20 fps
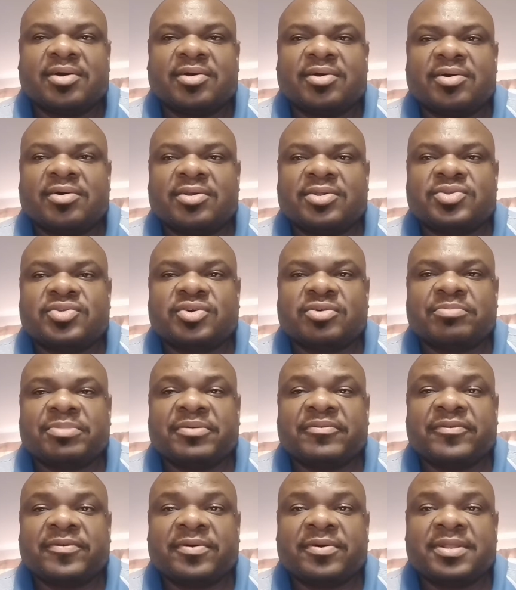also
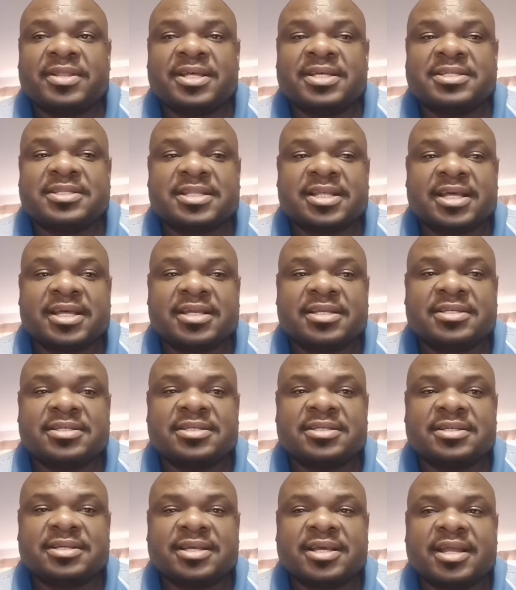before the
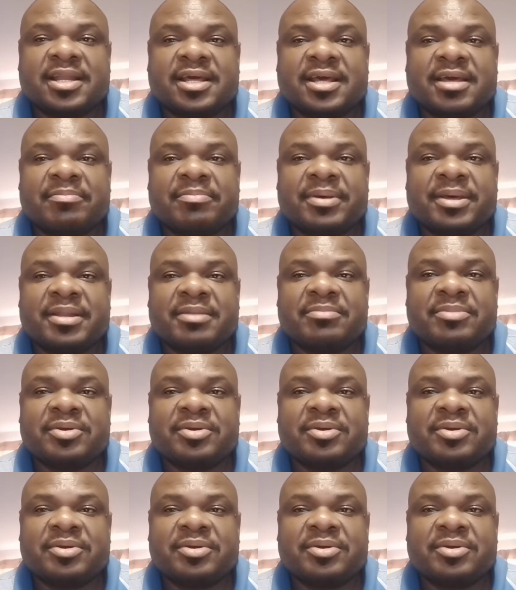stage can happen.